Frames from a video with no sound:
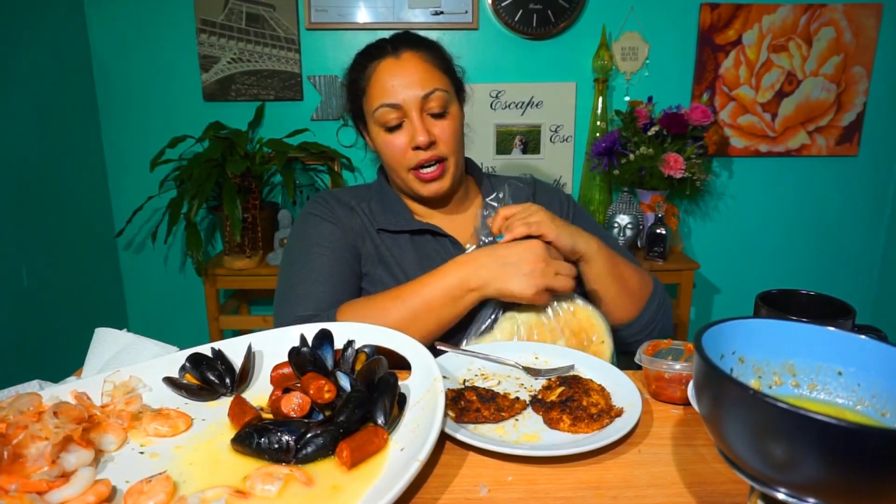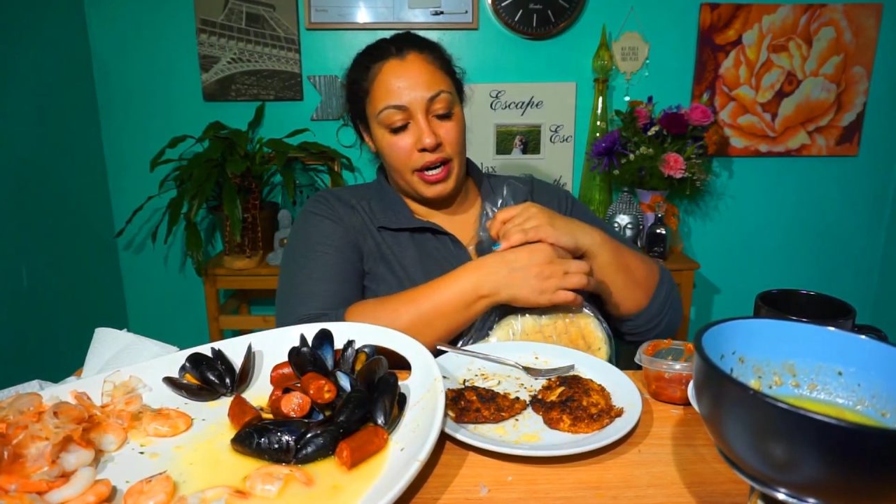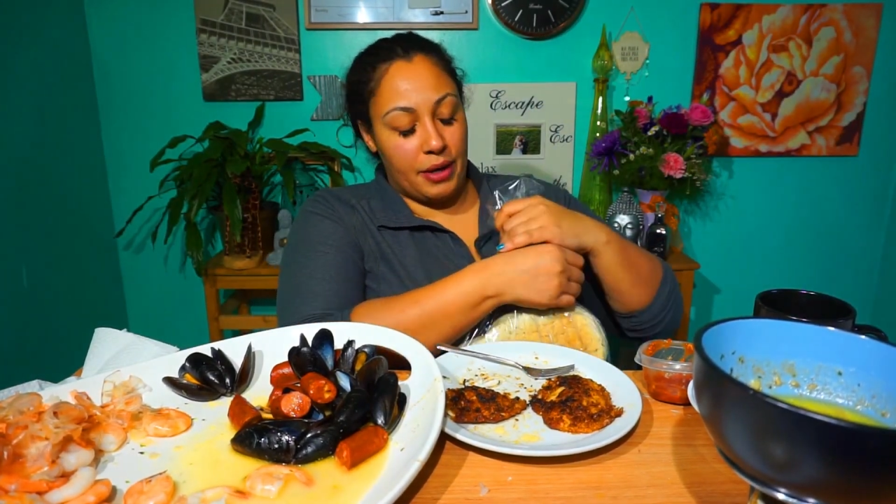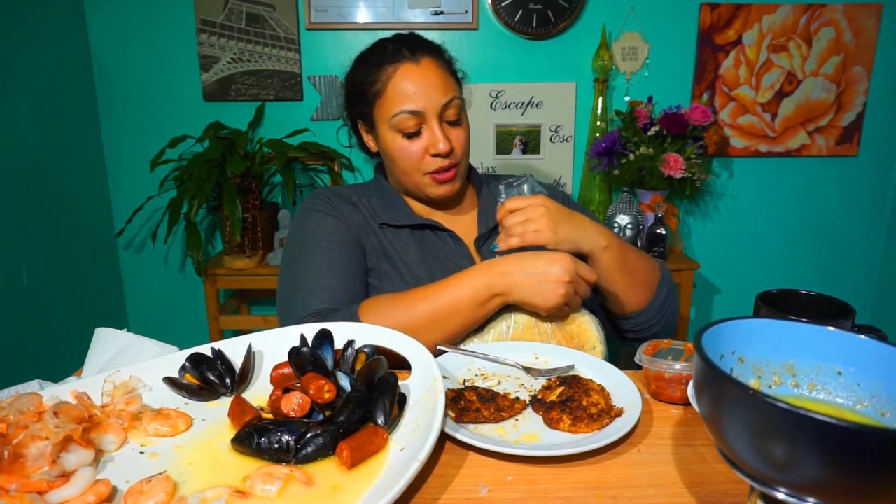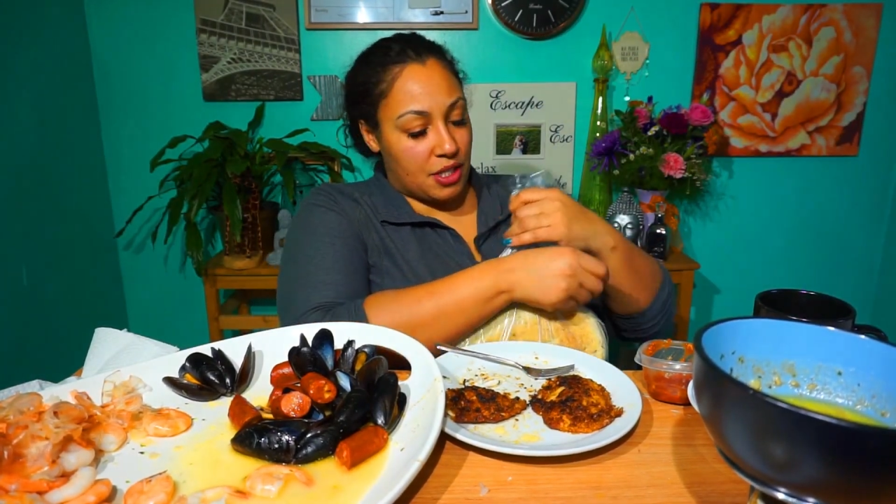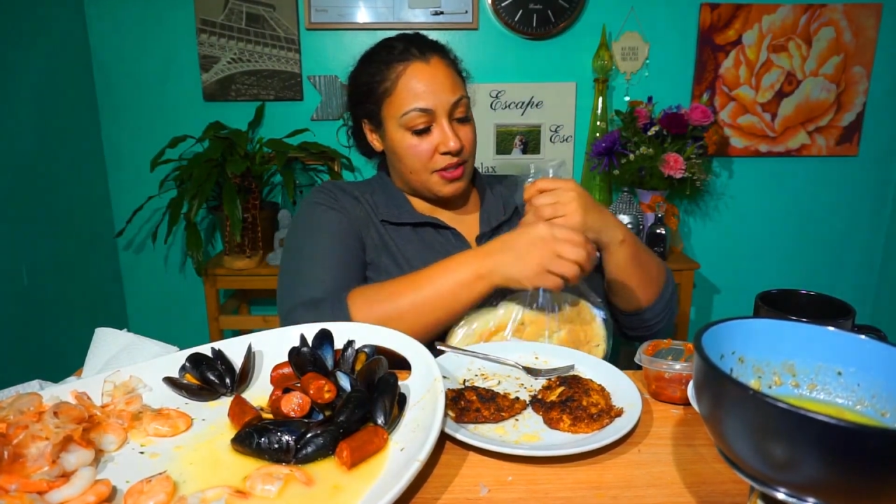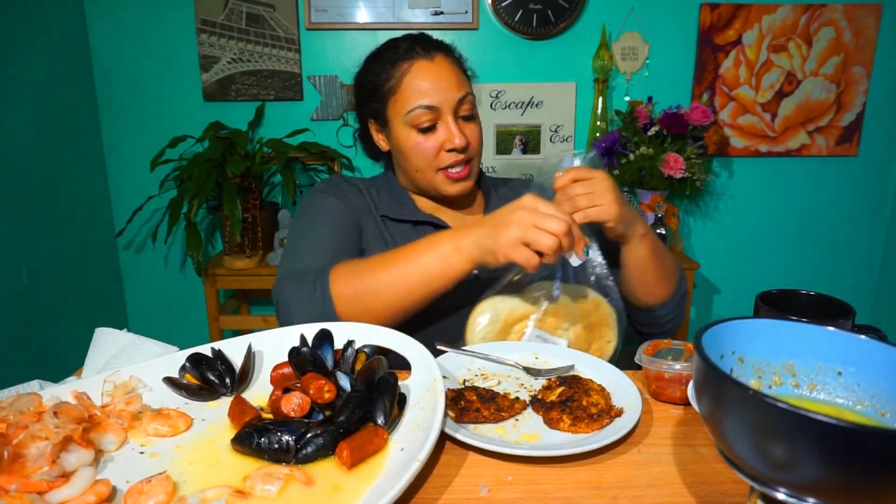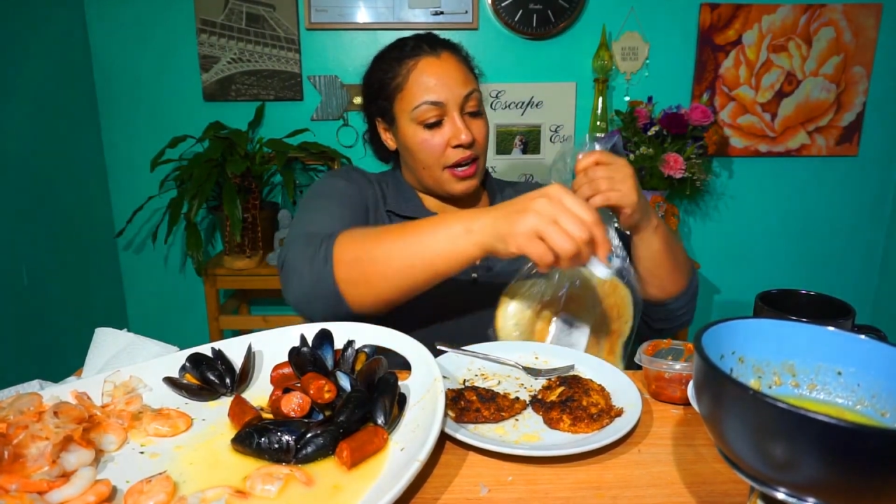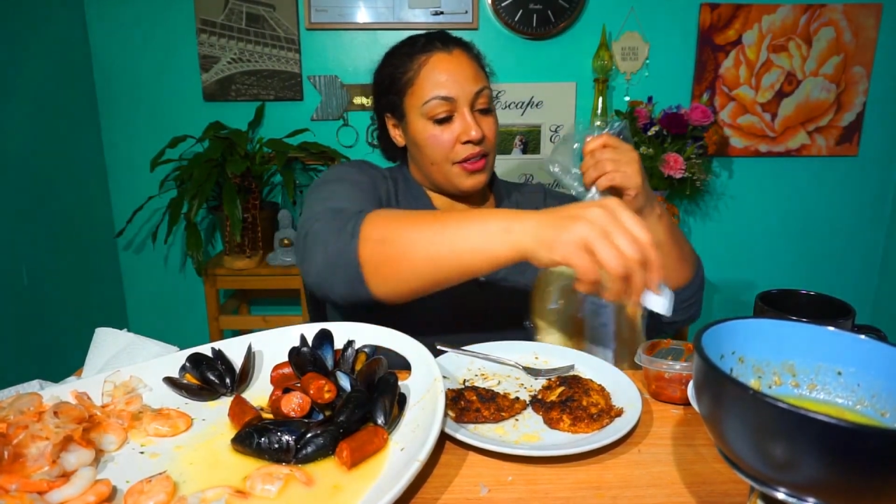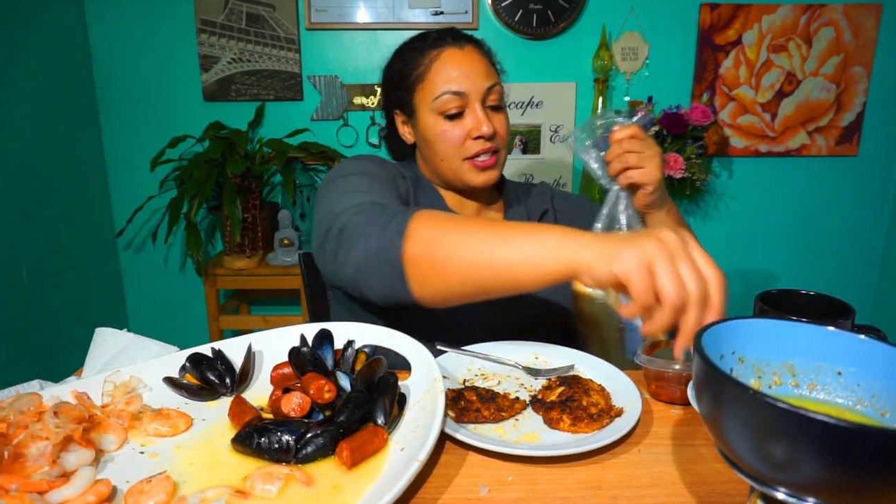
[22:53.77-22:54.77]
and it was on
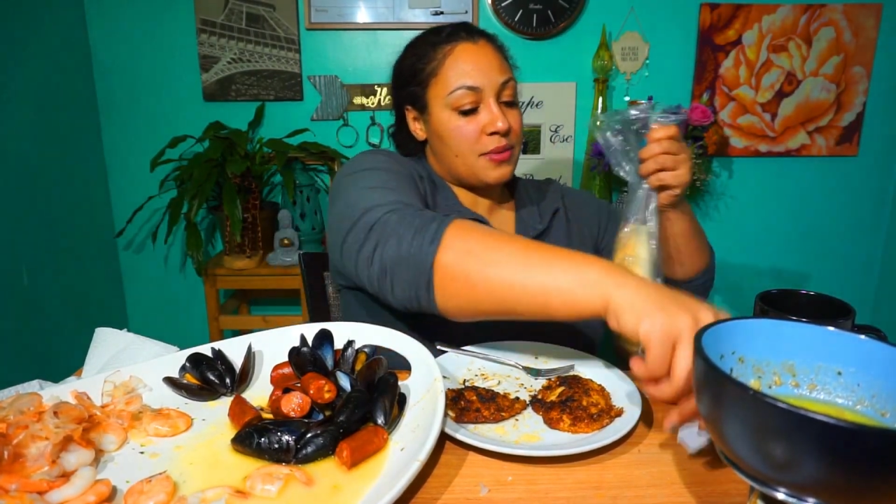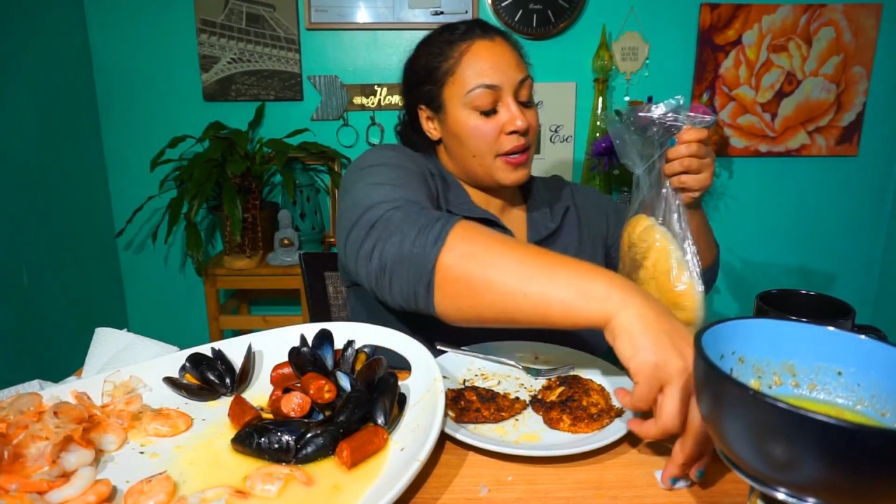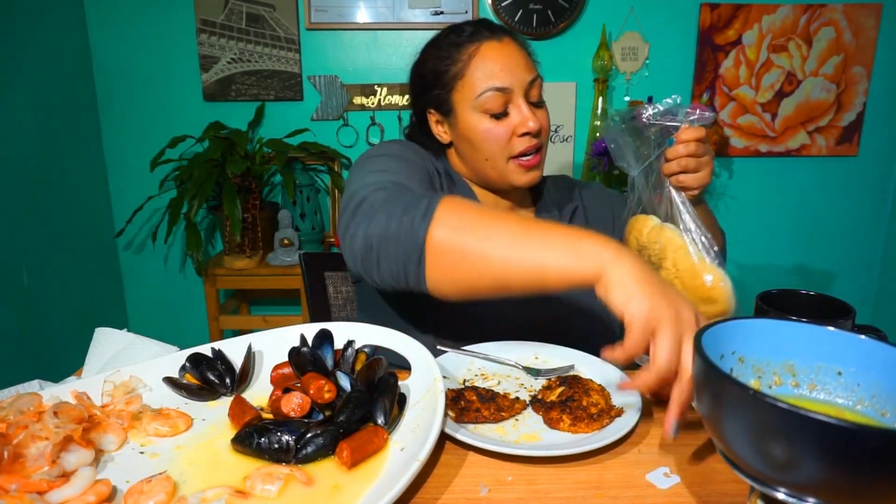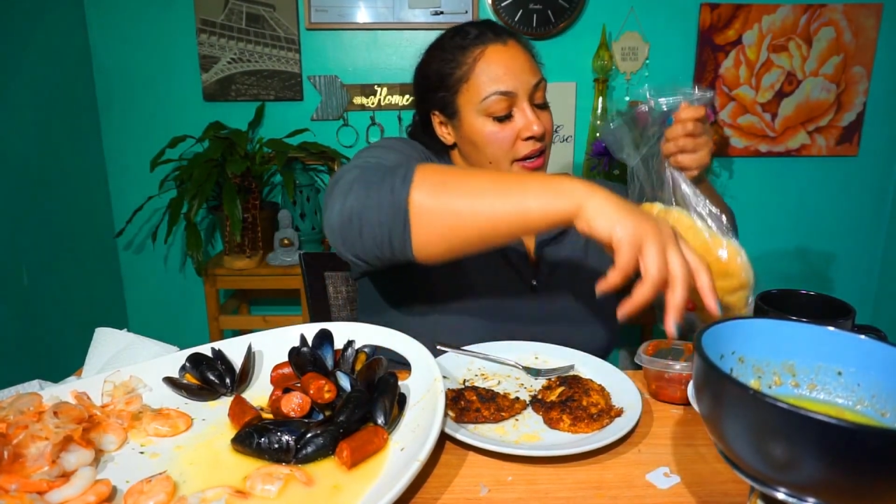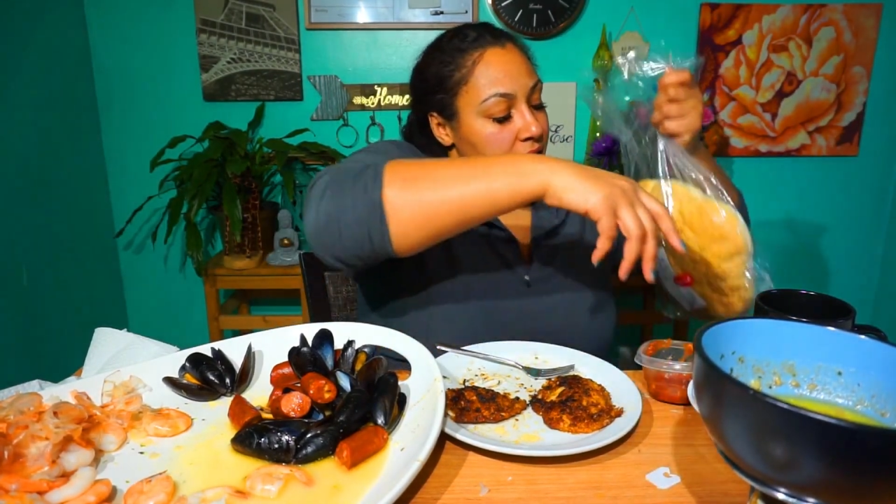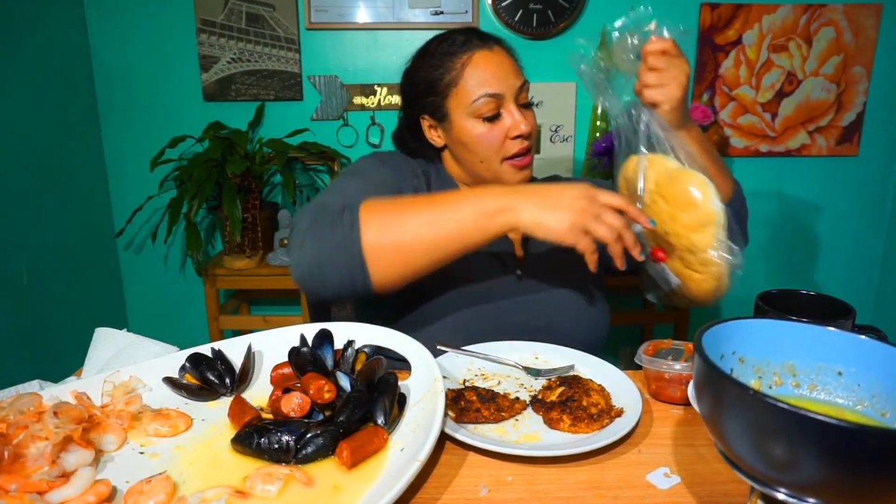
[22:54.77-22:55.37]
sale this week.